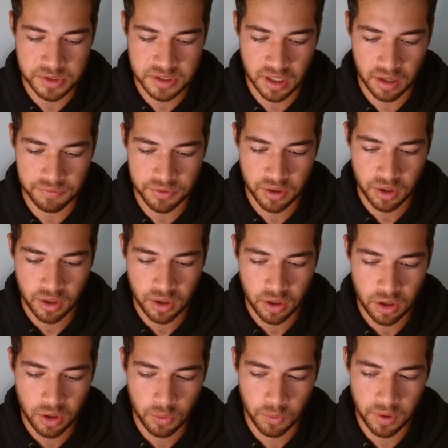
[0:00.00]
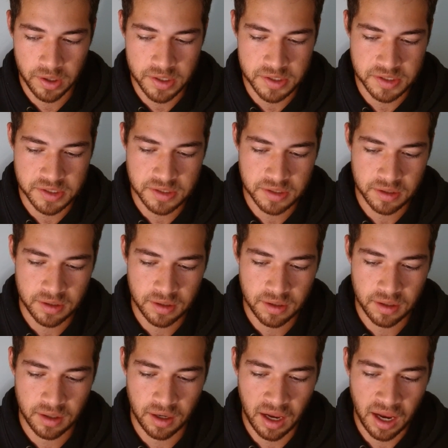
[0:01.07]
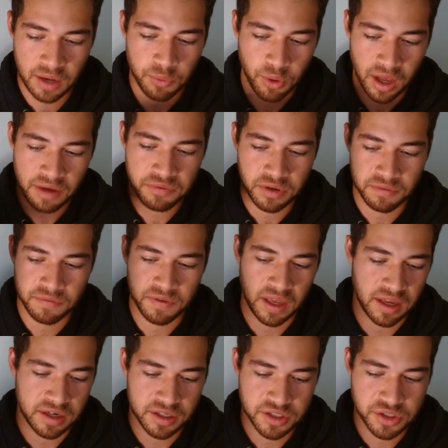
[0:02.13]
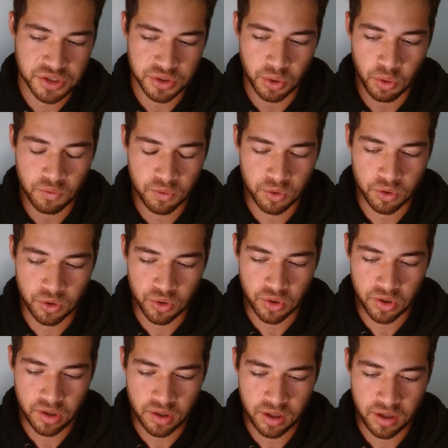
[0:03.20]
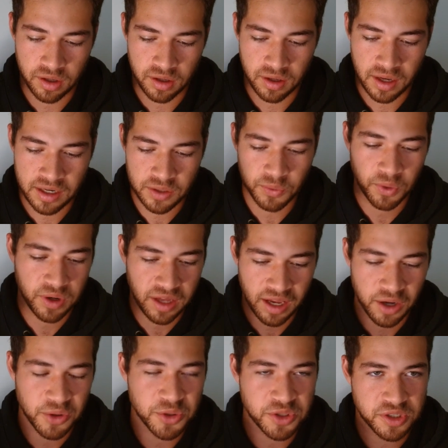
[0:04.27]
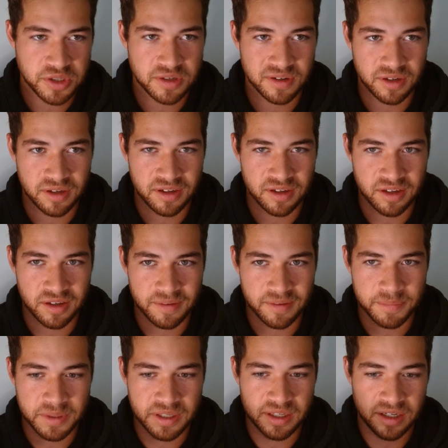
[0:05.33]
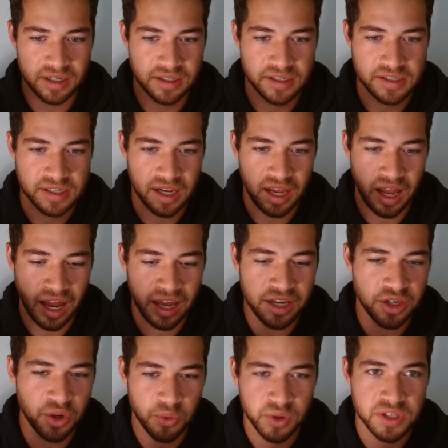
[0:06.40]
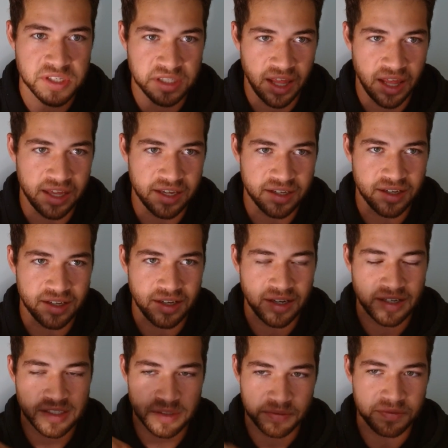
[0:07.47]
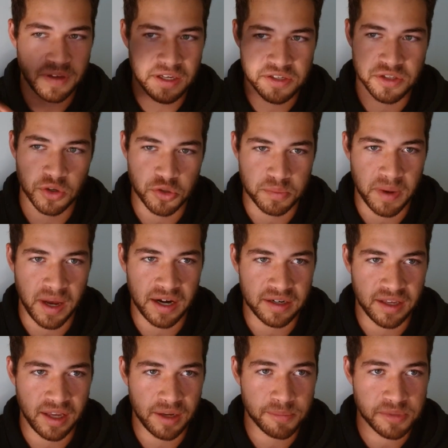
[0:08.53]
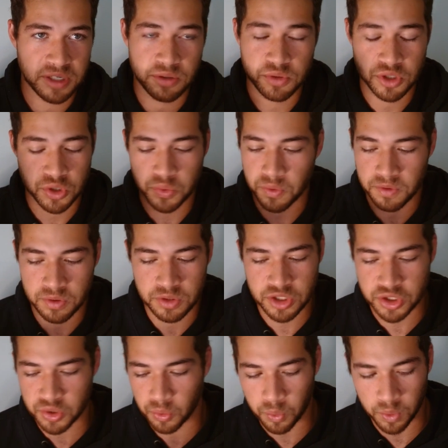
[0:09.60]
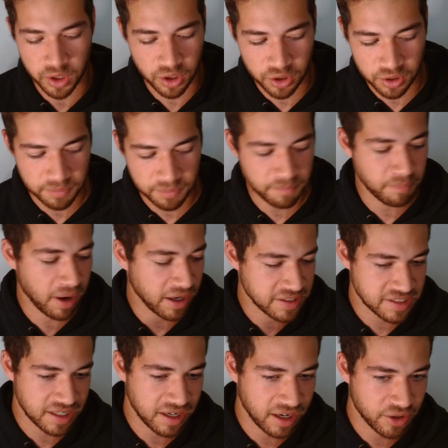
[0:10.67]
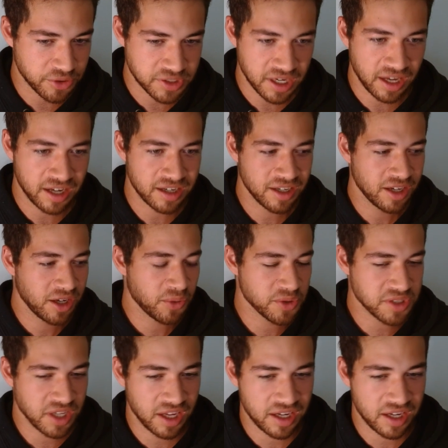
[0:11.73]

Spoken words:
stuff, was I will have an advantage over anyone else because I know what it's like to face those bad games. And it was just a weird mindset I always had, was